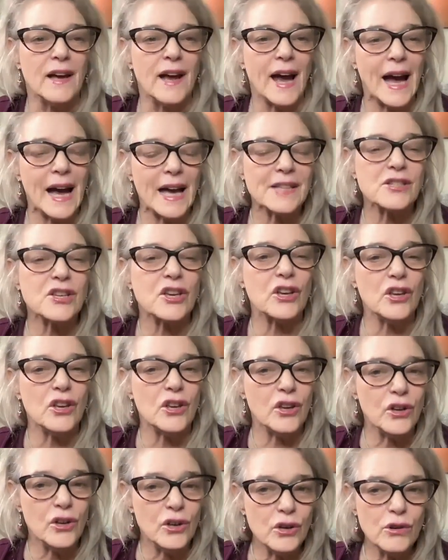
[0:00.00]
asking
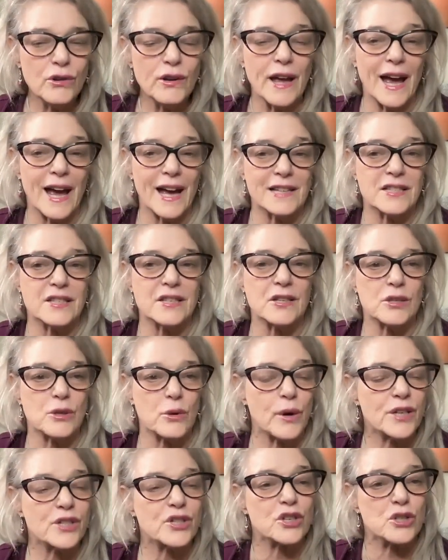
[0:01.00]
you to ask these
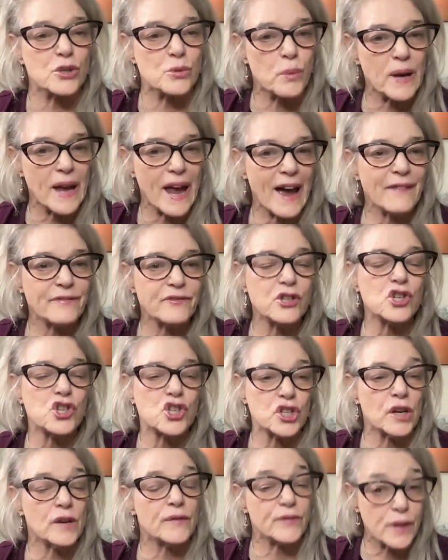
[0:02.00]
questions. We have to
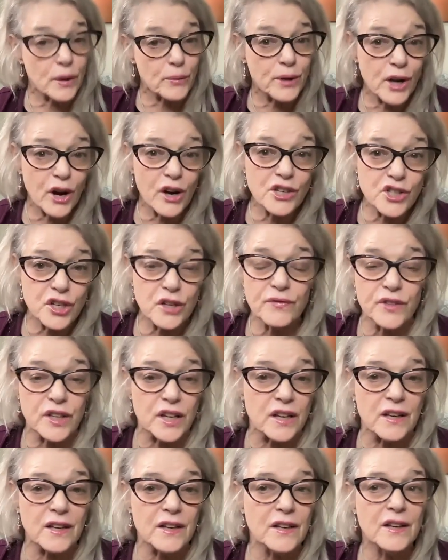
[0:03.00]
shift, and we are
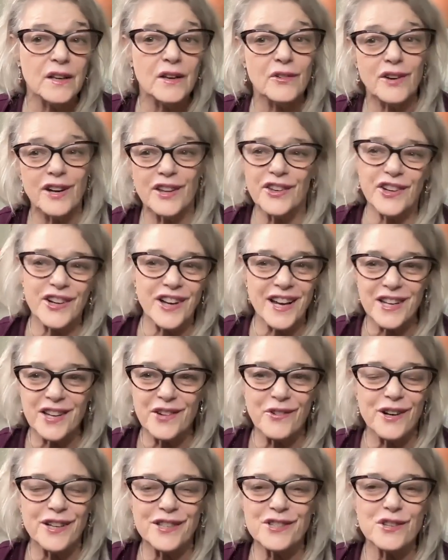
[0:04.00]
shifting. Whether or not
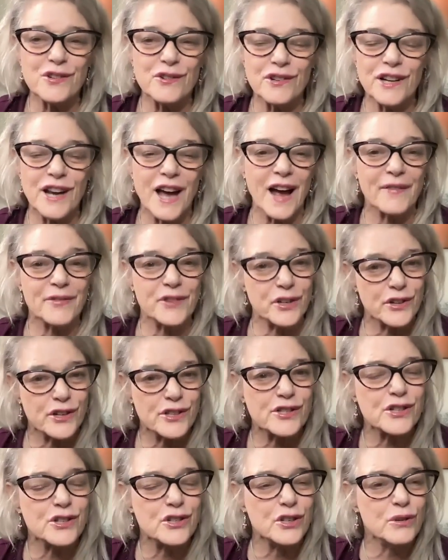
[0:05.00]
you want to or not, there
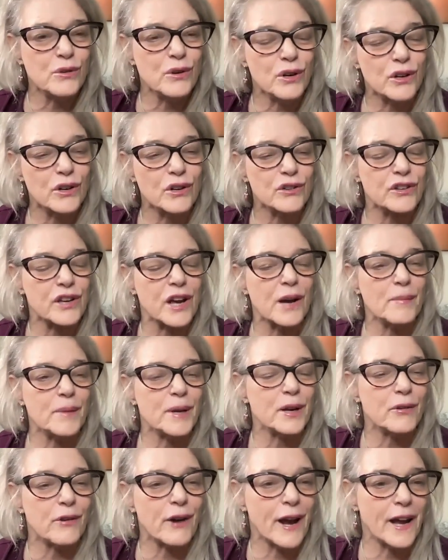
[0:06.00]
is a new earth
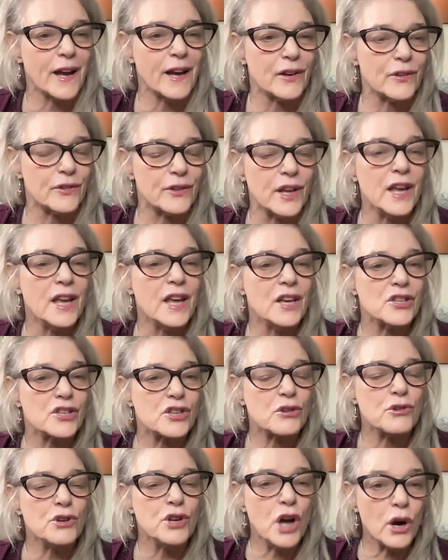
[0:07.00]
coming around.
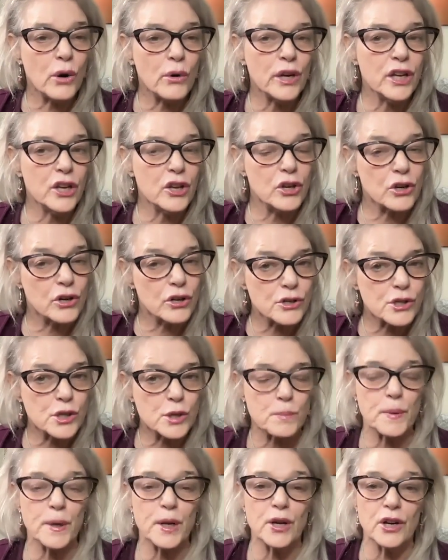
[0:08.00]
So knowing your
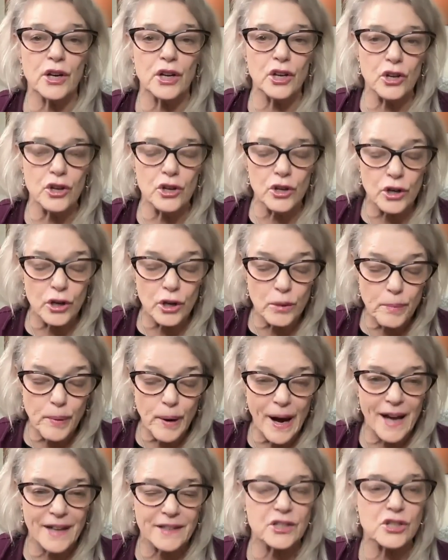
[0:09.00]
spirit, your
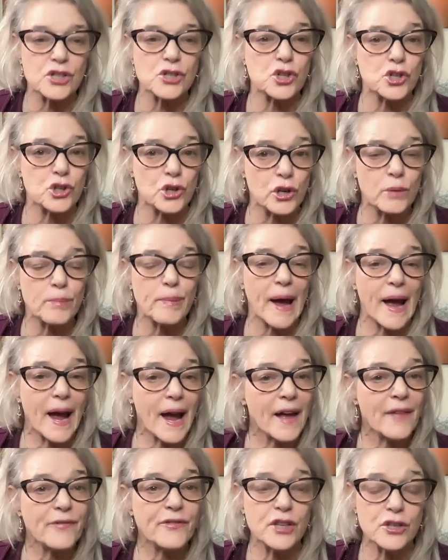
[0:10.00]
practice, your
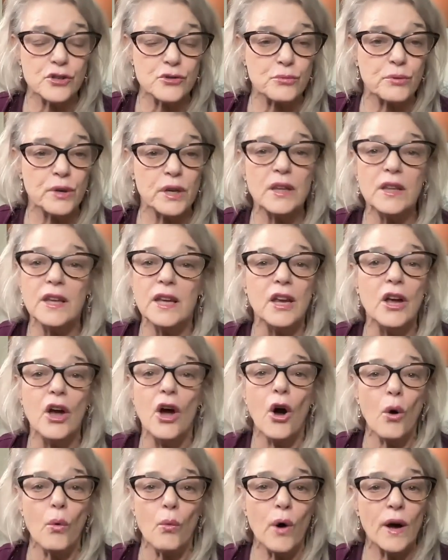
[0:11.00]
path is really
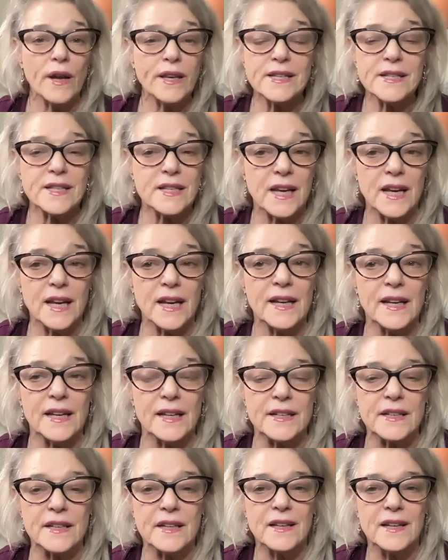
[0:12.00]
what is
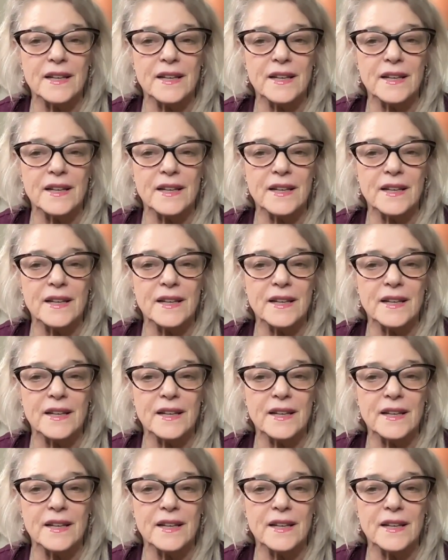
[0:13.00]
needed.